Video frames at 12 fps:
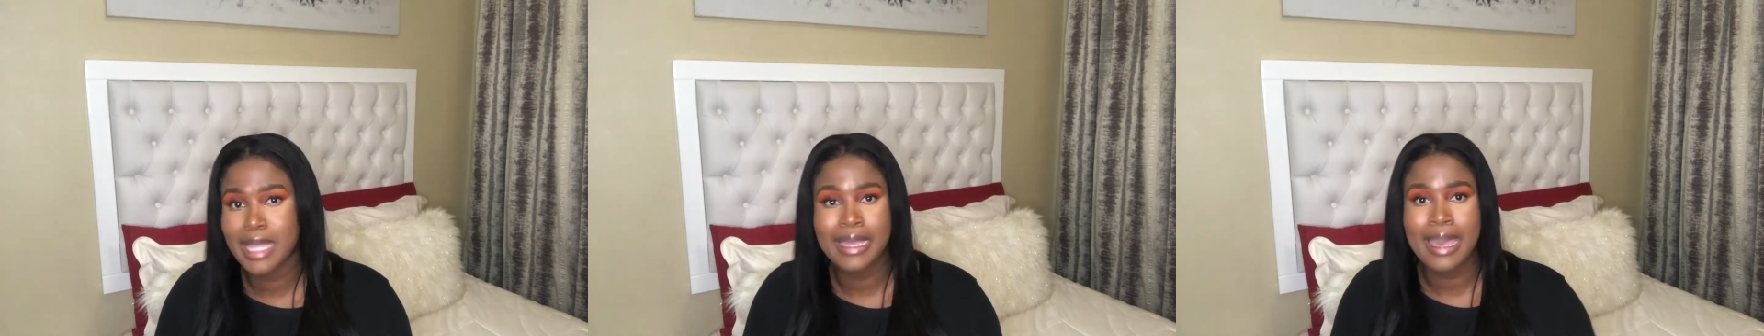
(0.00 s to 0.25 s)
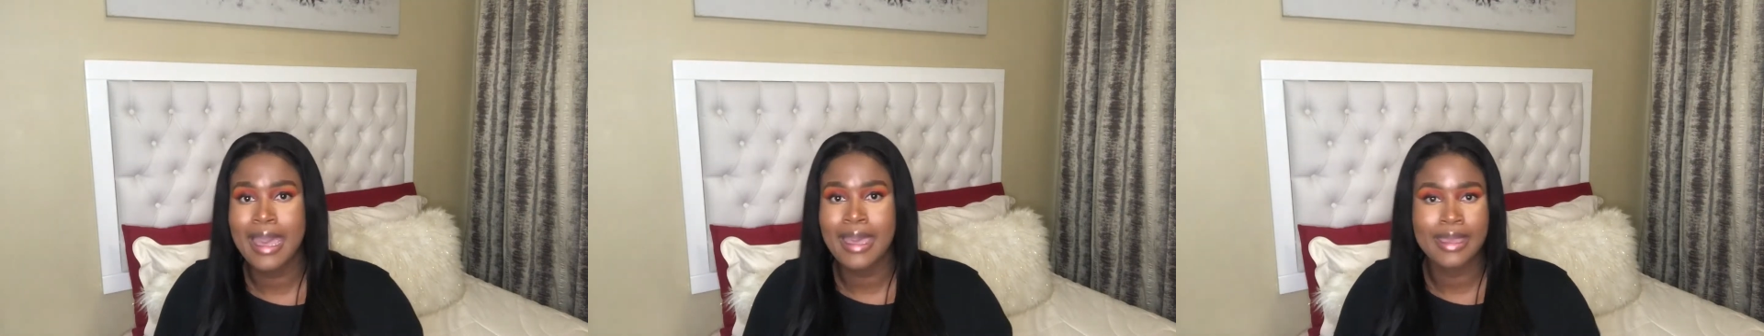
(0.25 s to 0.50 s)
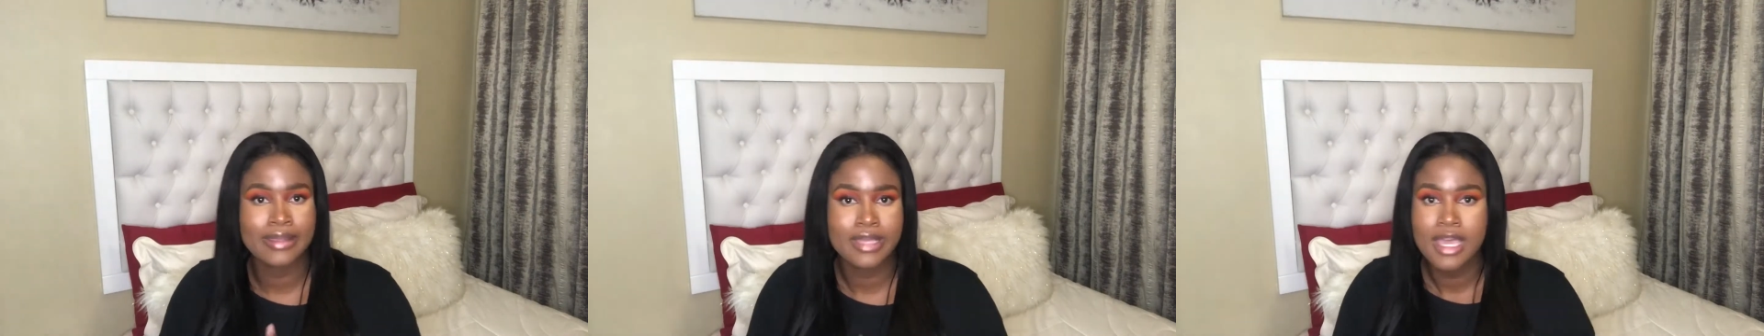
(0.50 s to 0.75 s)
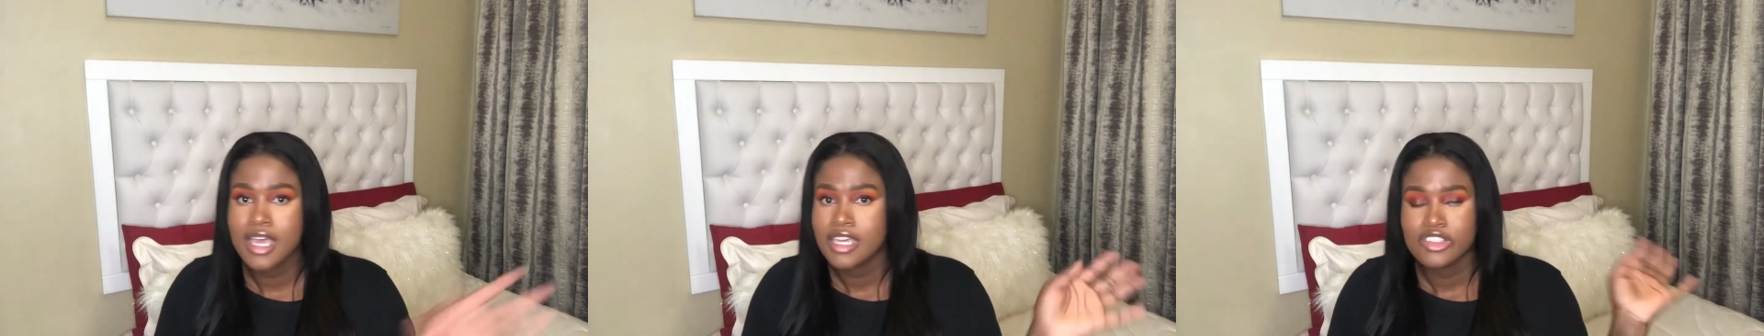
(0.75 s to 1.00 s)
Like I had
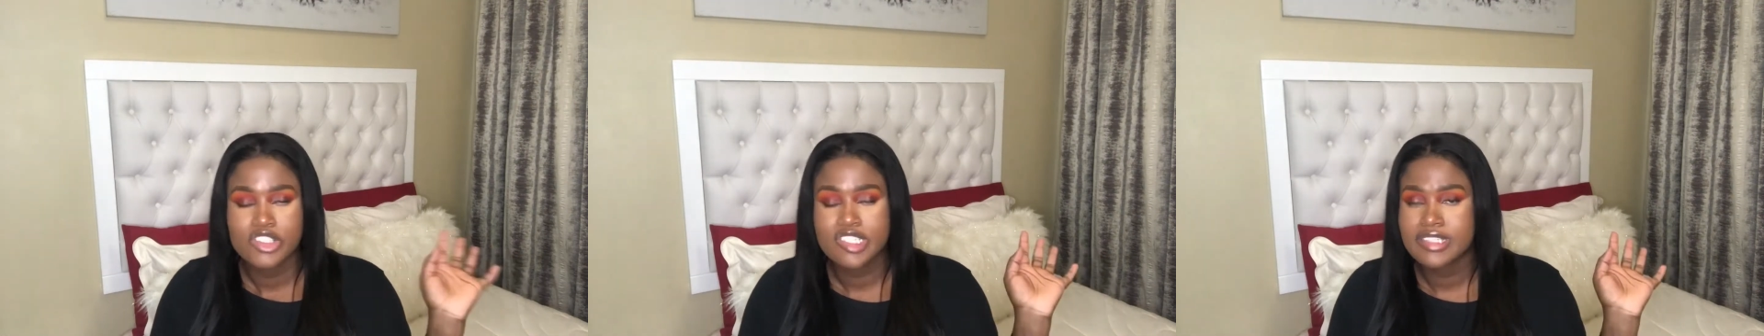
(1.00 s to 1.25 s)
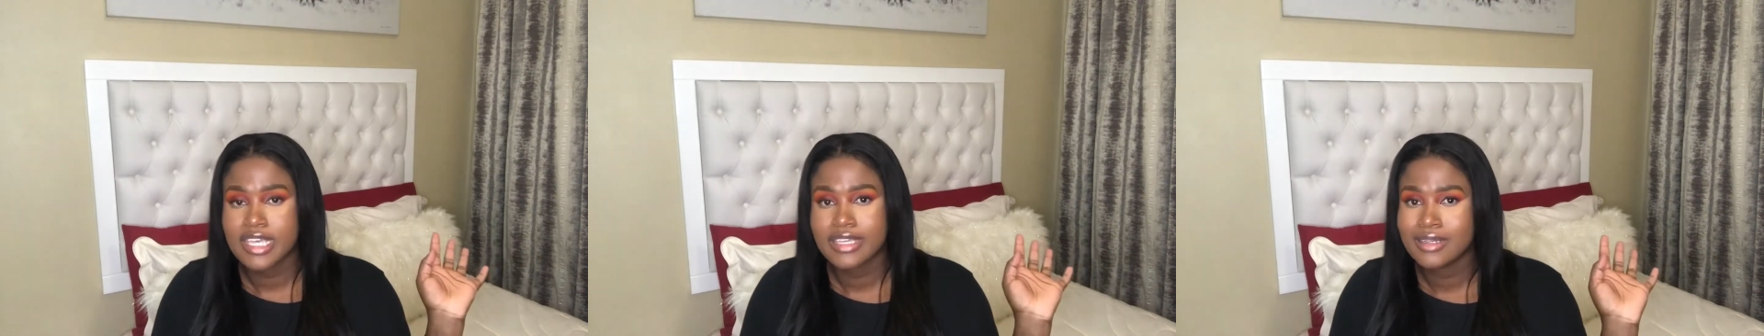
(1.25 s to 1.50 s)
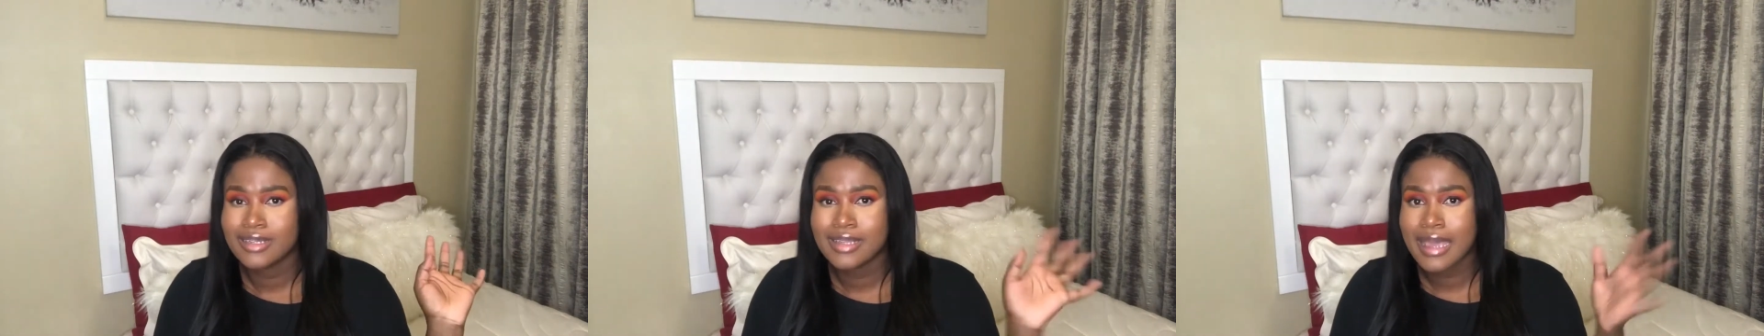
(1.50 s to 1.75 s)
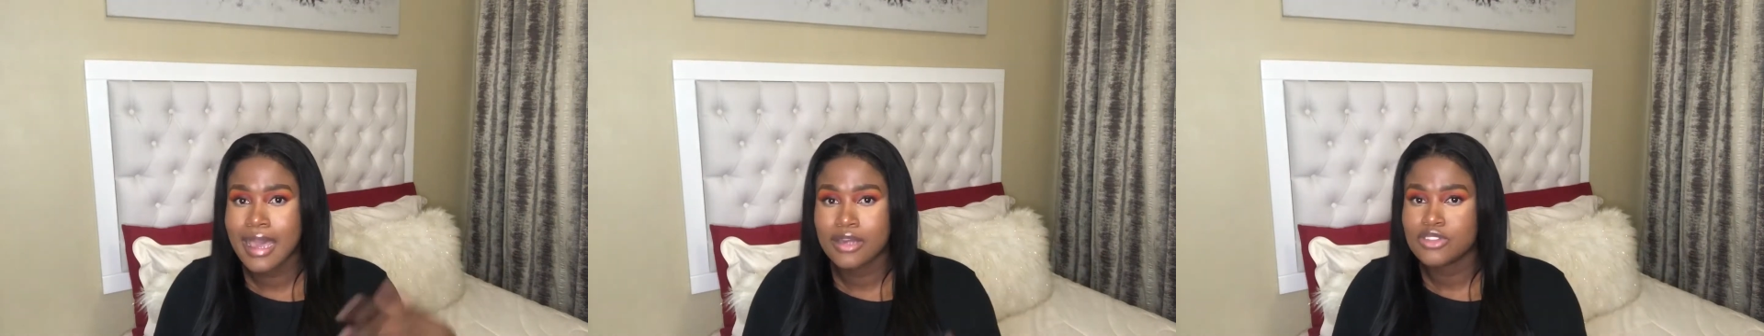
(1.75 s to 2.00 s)
just taken
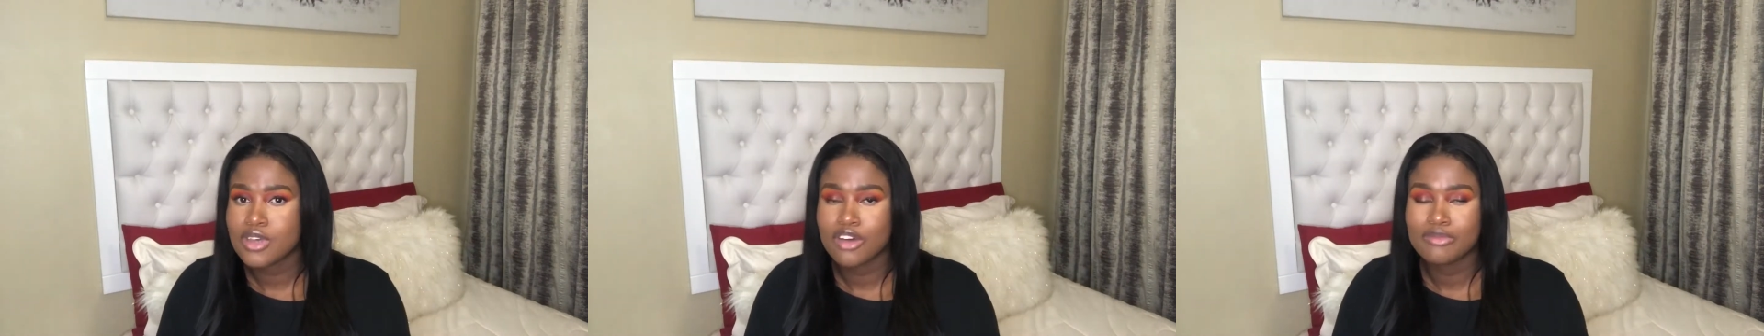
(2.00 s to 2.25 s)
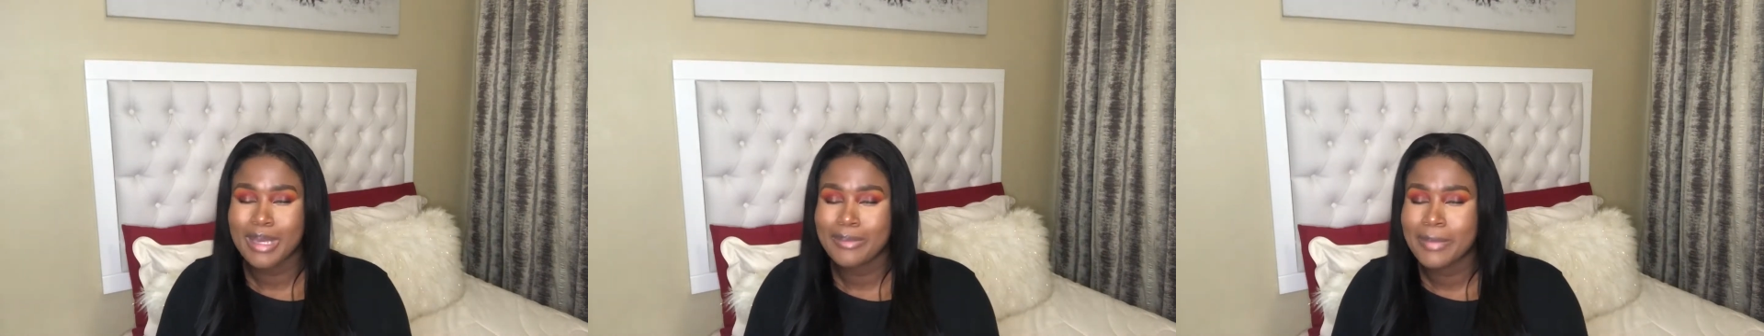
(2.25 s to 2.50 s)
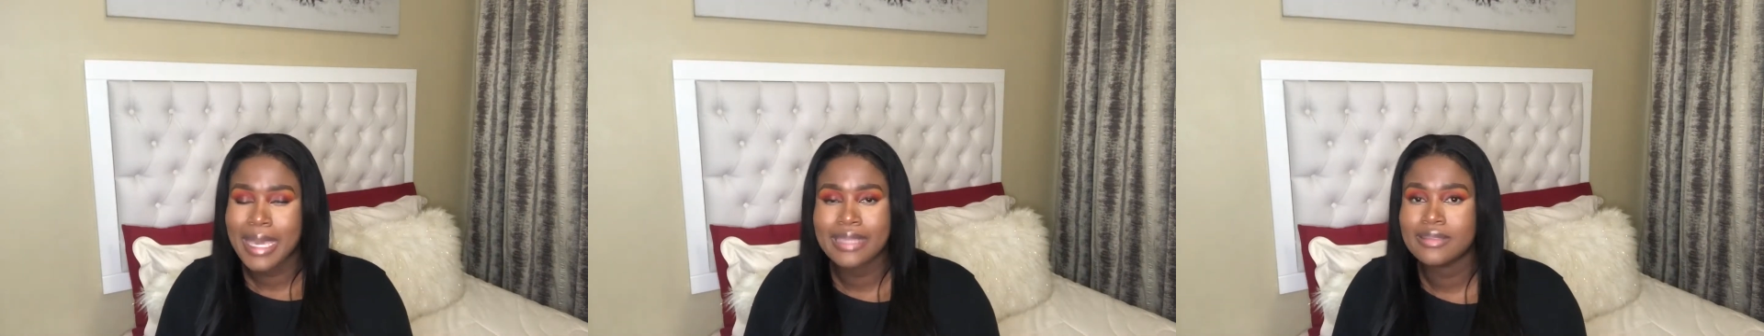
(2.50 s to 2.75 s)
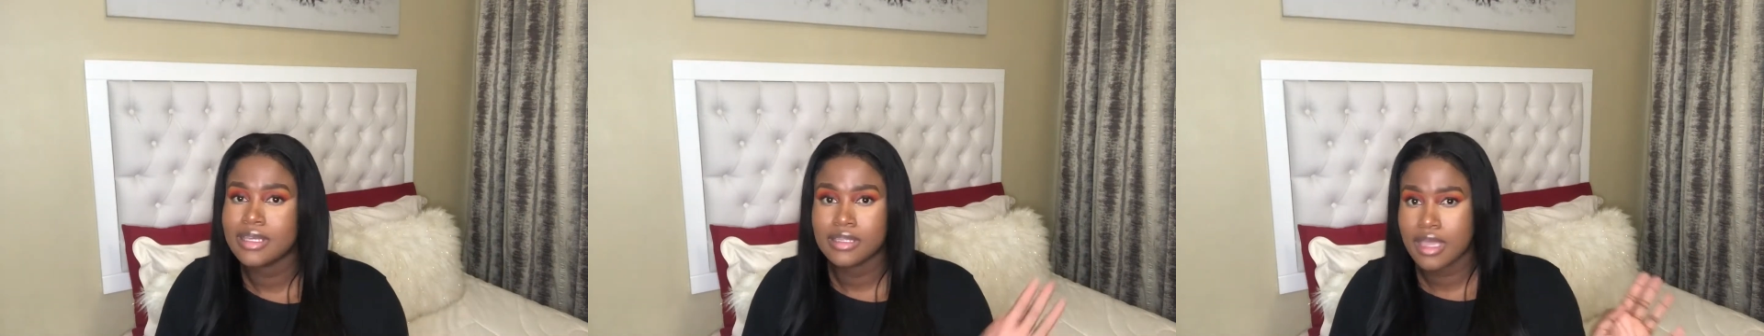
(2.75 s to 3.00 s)
it out of my
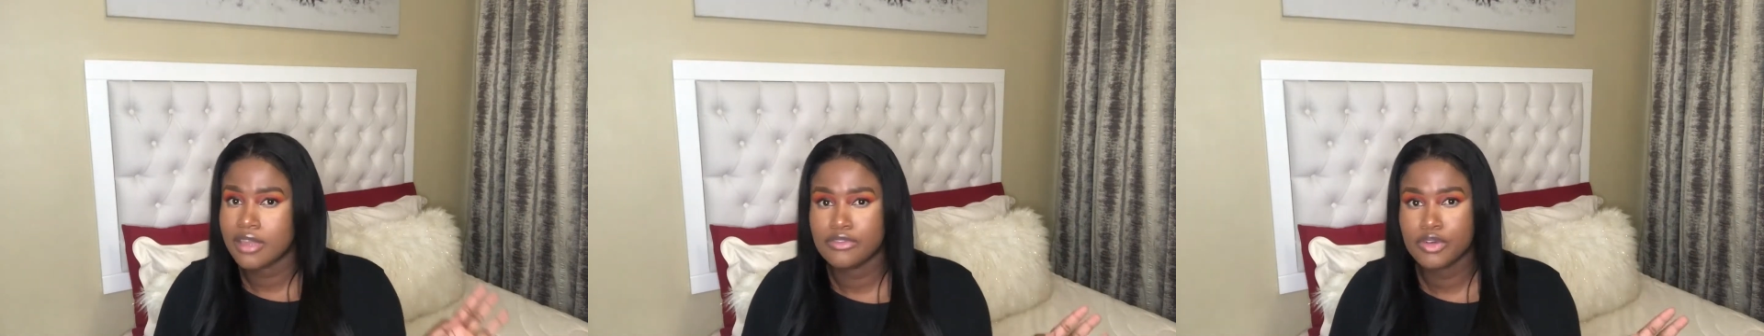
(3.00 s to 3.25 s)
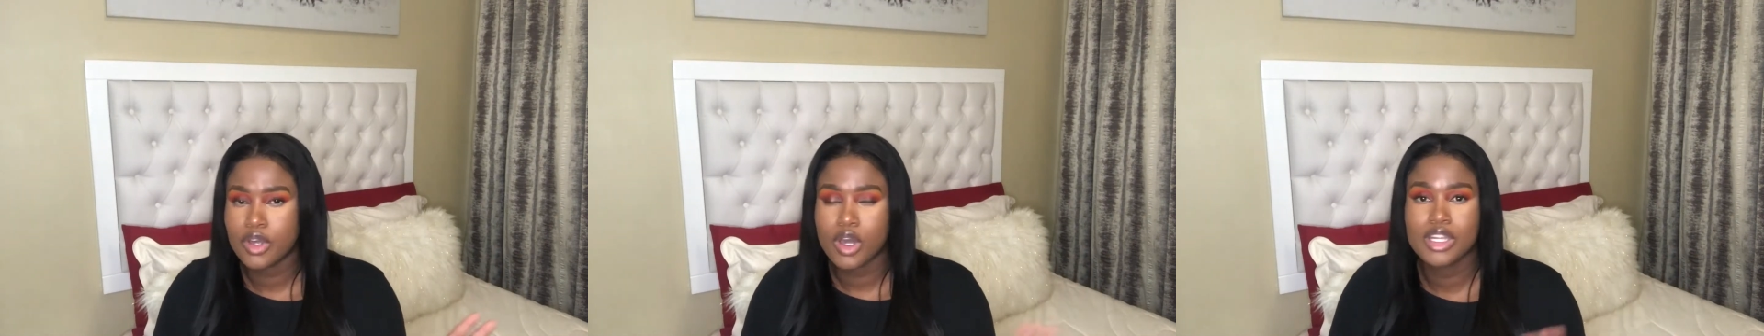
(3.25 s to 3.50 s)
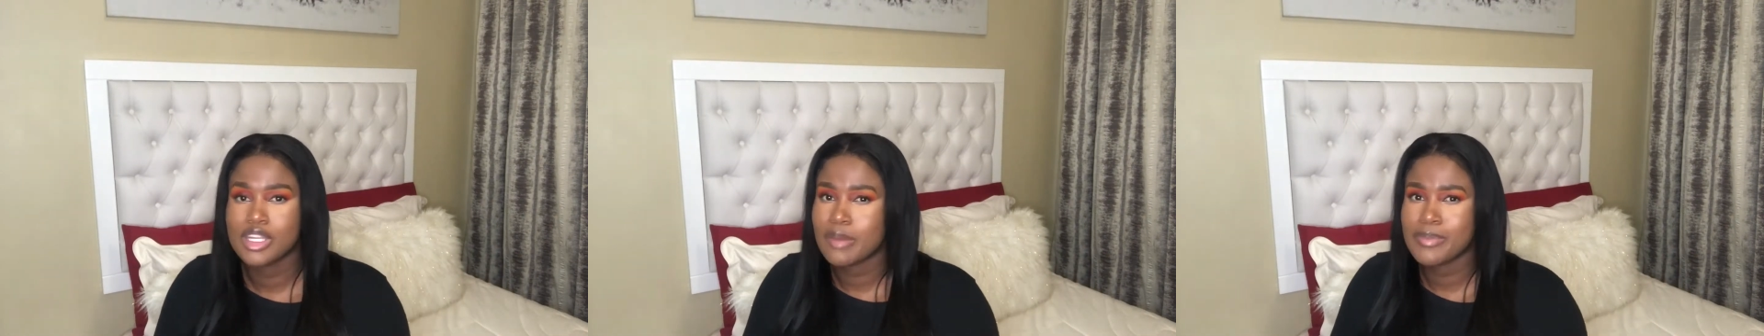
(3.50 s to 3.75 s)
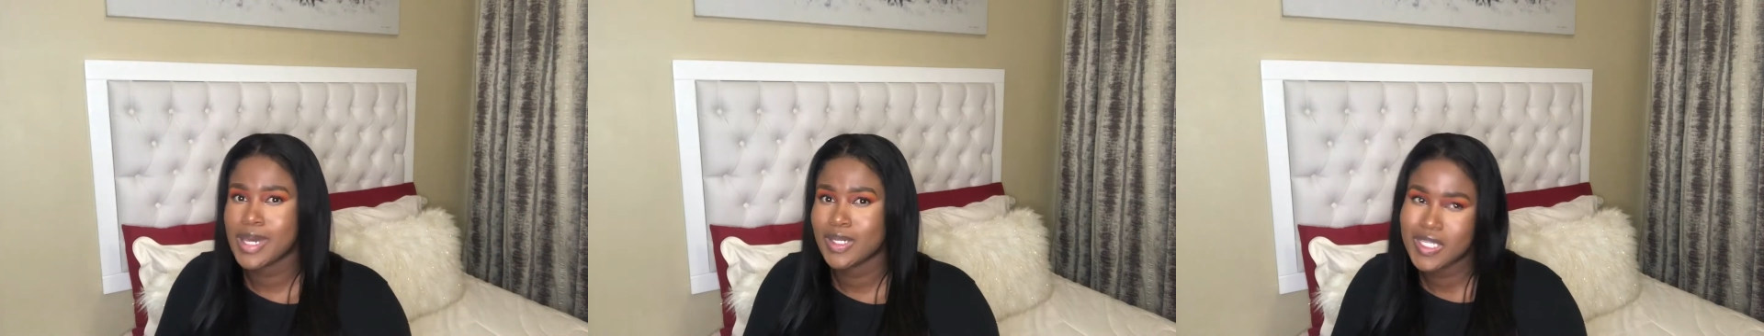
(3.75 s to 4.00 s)
mind and had forgotten
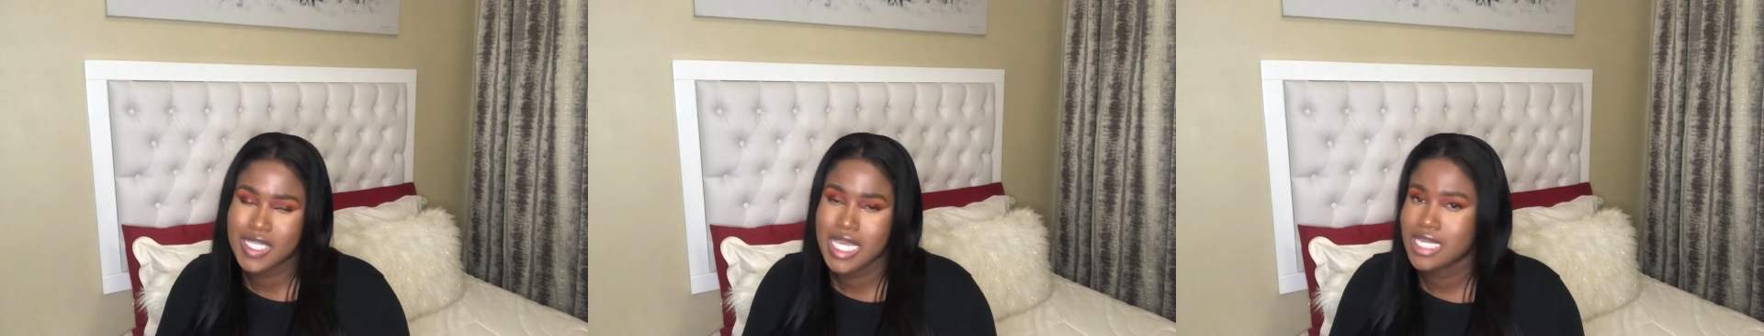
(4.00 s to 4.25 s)
about it,